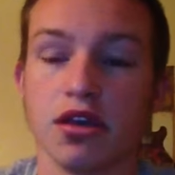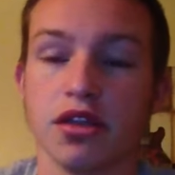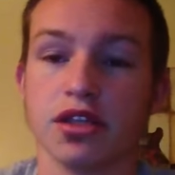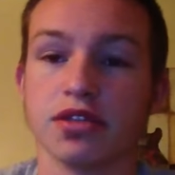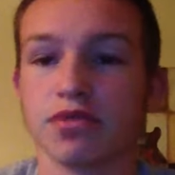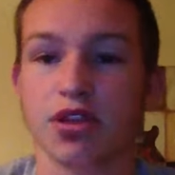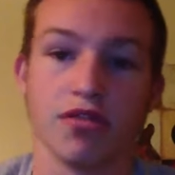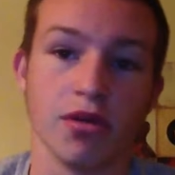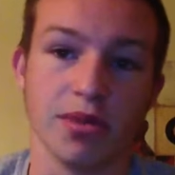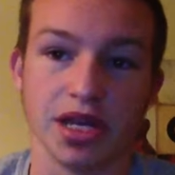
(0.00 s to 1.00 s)
This is where the
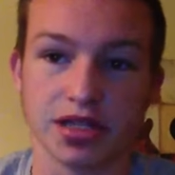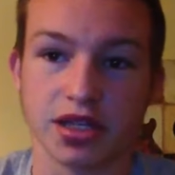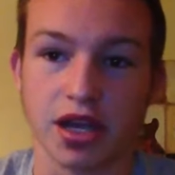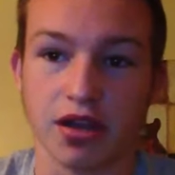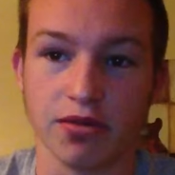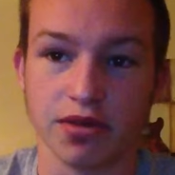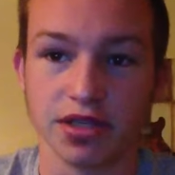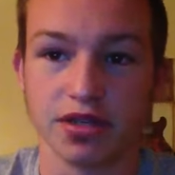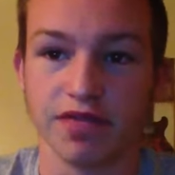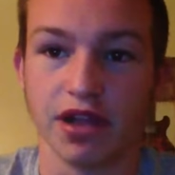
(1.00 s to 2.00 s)
Romanesque style
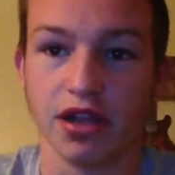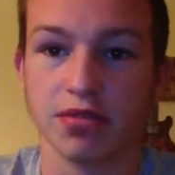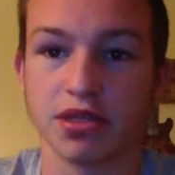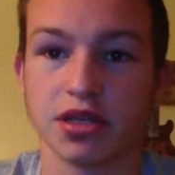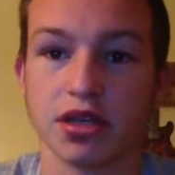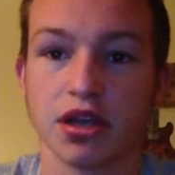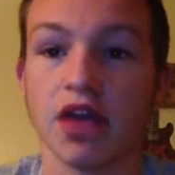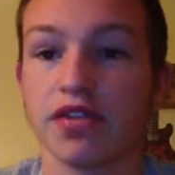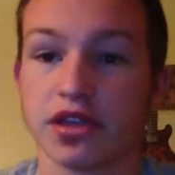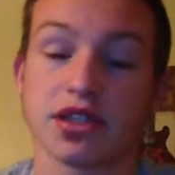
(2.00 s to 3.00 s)
was developed.
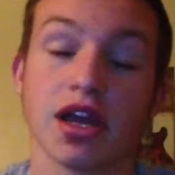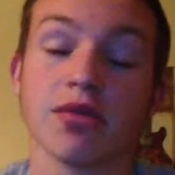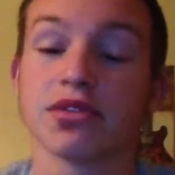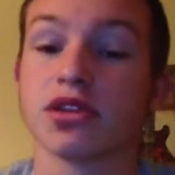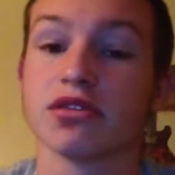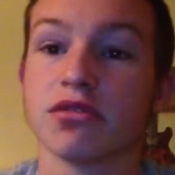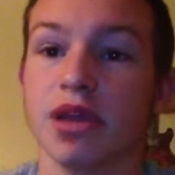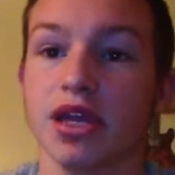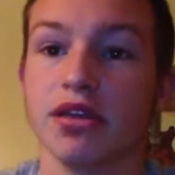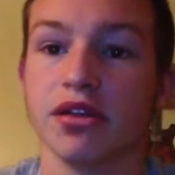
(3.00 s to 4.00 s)
Gothic style was also
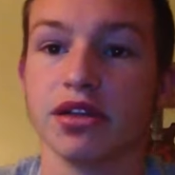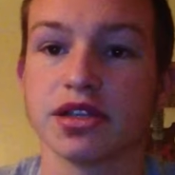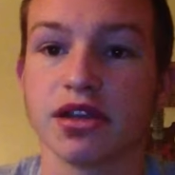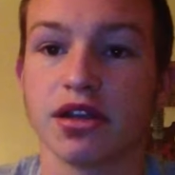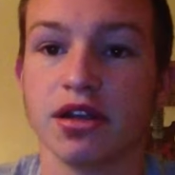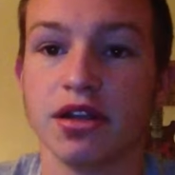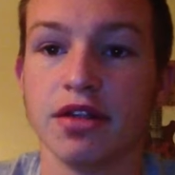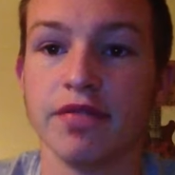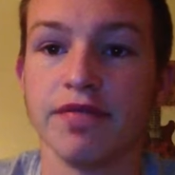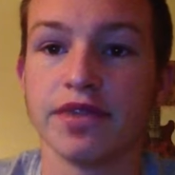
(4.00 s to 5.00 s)
made during this era.
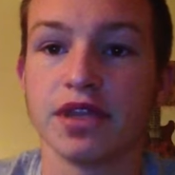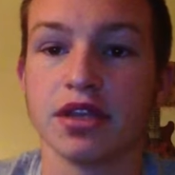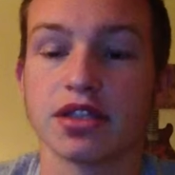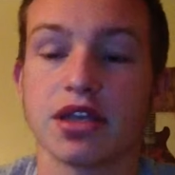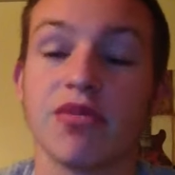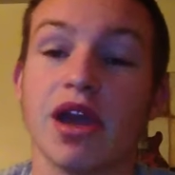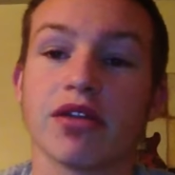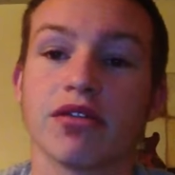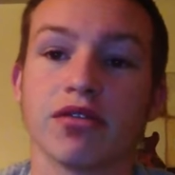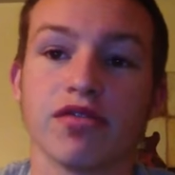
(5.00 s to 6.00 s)
Some
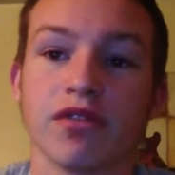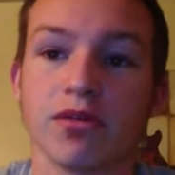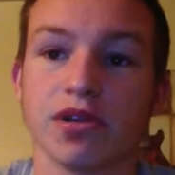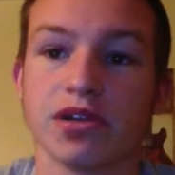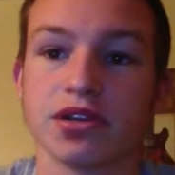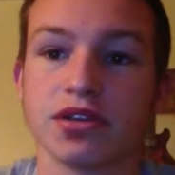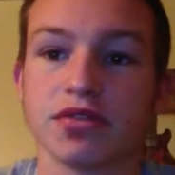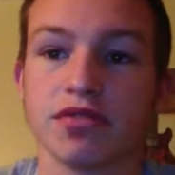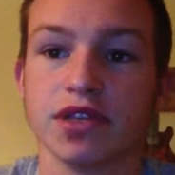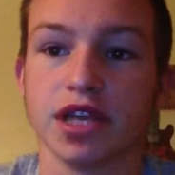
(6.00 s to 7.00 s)
radical reformers
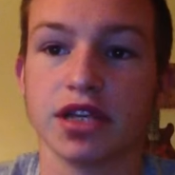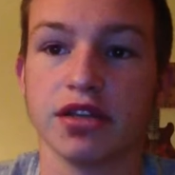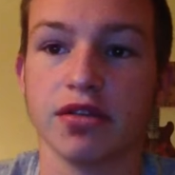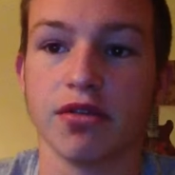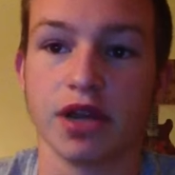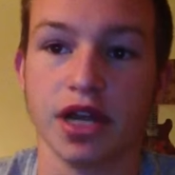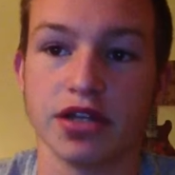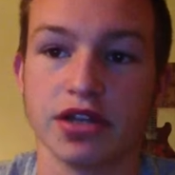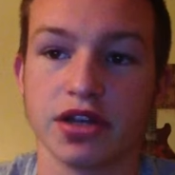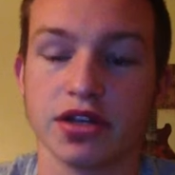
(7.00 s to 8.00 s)
rejected the ornate
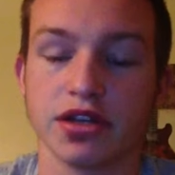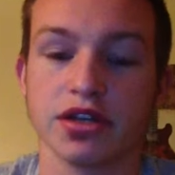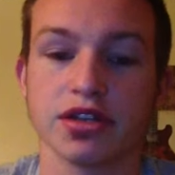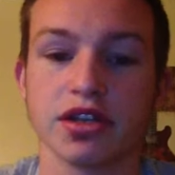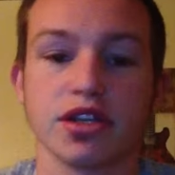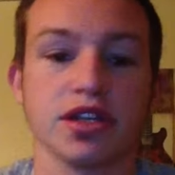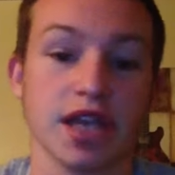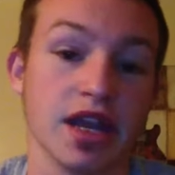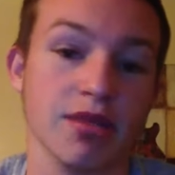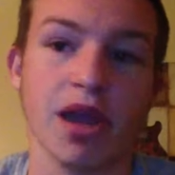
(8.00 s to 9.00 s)
structure, such as
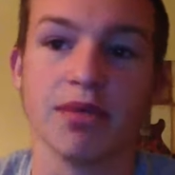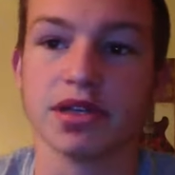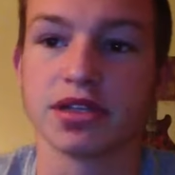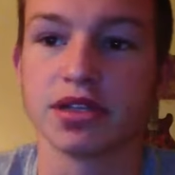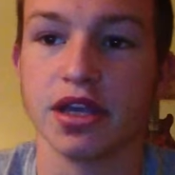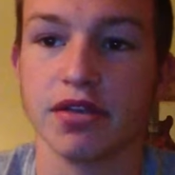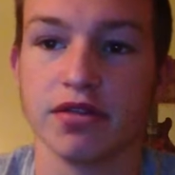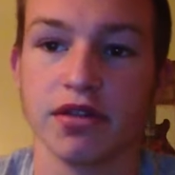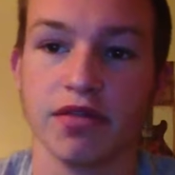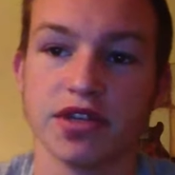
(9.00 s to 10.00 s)
Anabaptists. They
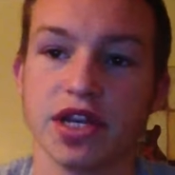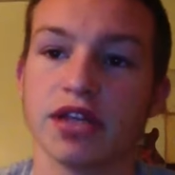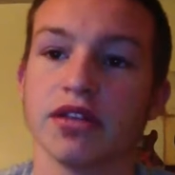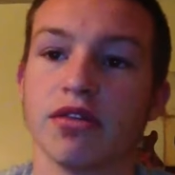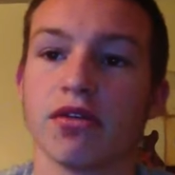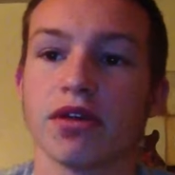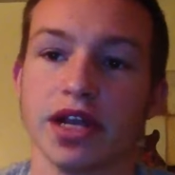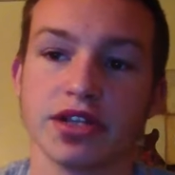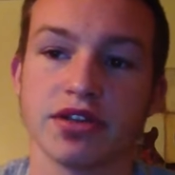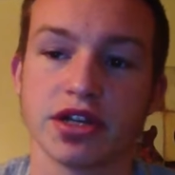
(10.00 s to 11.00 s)
rejected the
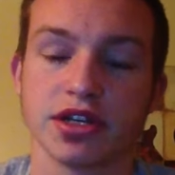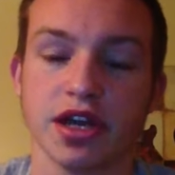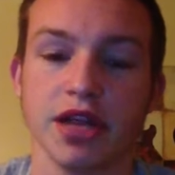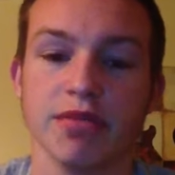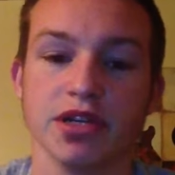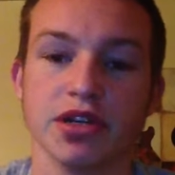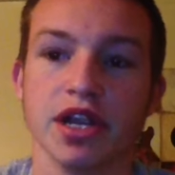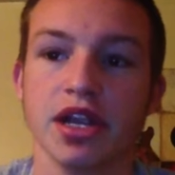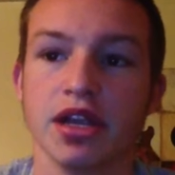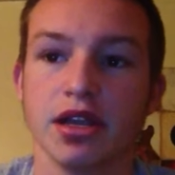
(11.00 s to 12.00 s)
ornate structure and
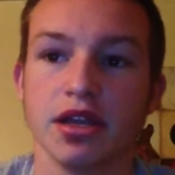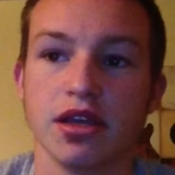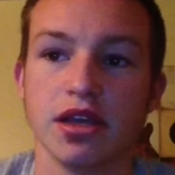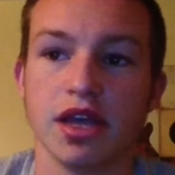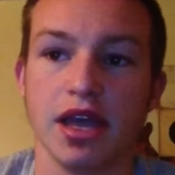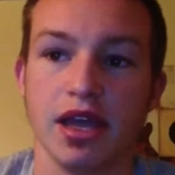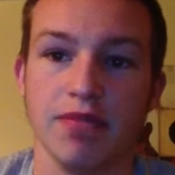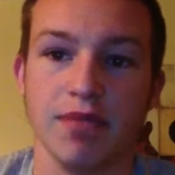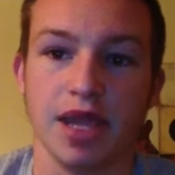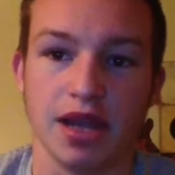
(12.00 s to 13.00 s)
imagery
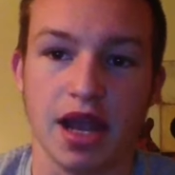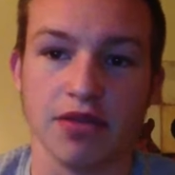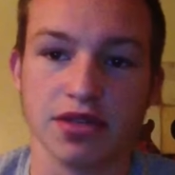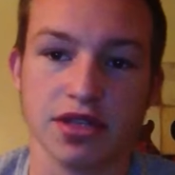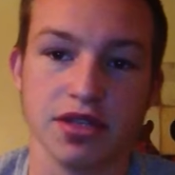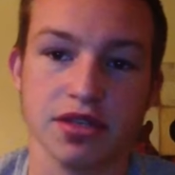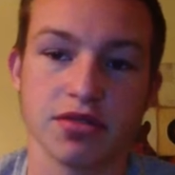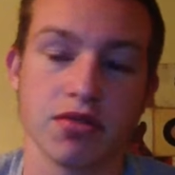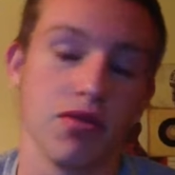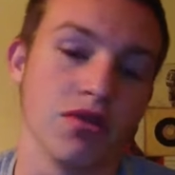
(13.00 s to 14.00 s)
and met in
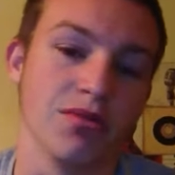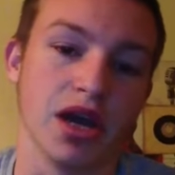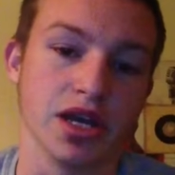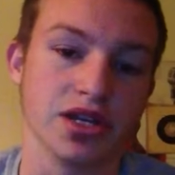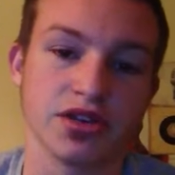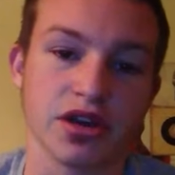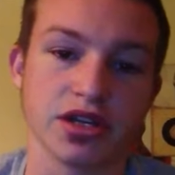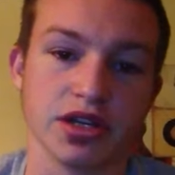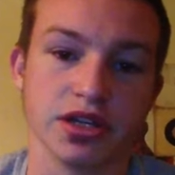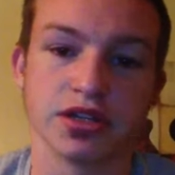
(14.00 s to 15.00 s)
houses or modest
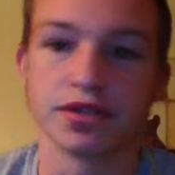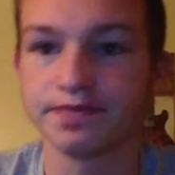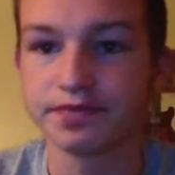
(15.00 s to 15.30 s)
structures.